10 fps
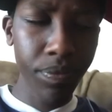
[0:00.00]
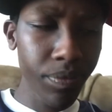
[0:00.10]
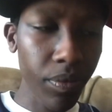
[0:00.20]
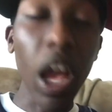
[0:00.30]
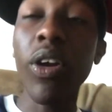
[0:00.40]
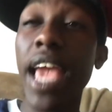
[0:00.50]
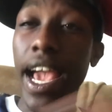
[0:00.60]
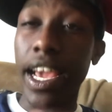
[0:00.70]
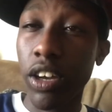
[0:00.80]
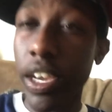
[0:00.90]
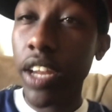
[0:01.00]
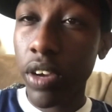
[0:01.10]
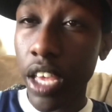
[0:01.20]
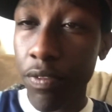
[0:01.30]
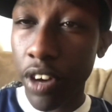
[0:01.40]
Oh yeah, and Okeea Dokeea
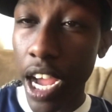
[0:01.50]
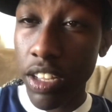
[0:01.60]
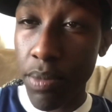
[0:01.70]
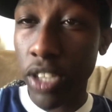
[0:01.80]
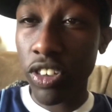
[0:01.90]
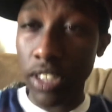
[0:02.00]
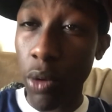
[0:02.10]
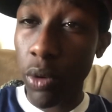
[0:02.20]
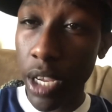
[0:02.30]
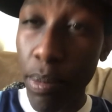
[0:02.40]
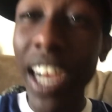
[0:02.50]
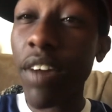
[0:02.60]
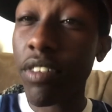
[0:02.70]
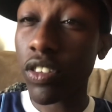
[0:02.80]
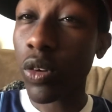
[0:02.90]
forgot to mention that we might have a
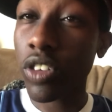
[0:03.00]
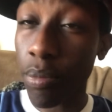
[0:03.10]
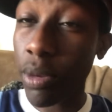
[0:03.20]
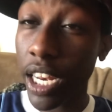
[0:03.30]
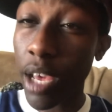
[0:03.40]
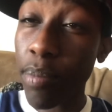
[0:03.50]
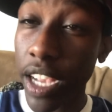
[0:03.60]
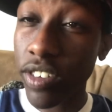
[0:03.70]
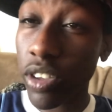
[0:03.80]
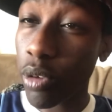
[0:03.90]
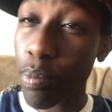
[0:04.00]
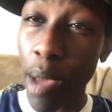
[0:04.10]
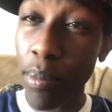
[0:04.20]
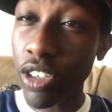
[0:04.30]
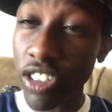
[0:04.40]
social media page that we might be
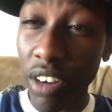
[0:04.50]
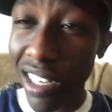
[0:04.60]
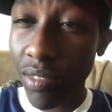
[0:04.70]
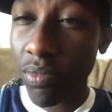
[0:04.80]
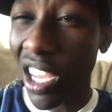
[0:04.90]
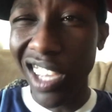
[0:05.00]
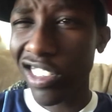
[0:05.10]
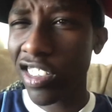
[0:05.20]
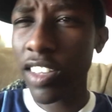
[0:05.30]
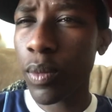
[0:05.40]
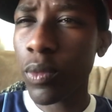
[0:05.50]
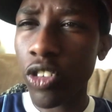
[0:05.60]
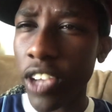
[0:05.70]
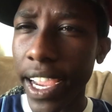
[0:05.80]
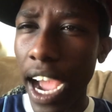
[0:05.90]
sharing. Just something to
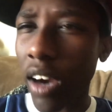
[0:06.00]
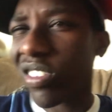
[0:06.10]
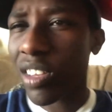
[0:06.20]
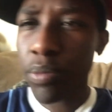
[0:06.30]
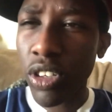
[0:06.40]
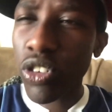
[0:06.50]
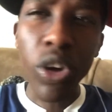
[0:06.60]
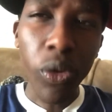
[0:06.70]
check out, something to do.